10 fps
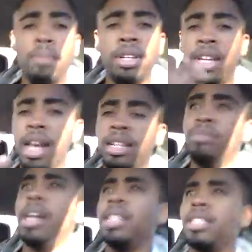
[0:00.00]
I must
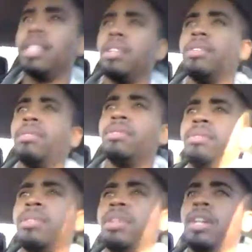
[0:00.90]
ask myself,
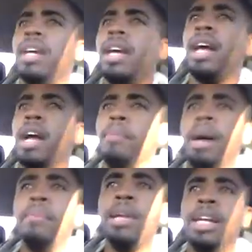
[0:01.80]

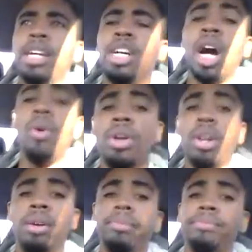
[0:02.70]
am I being
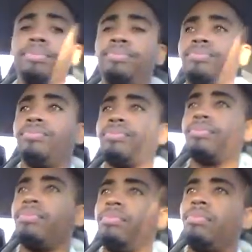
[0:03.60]
caught up
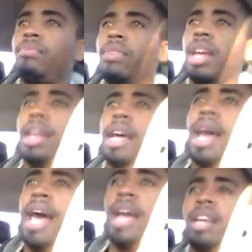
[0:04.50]

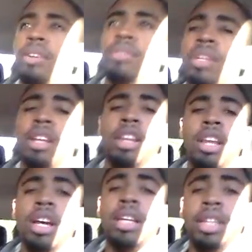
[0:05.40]
in the act of
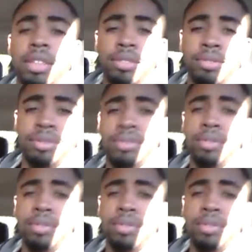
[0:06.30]
looking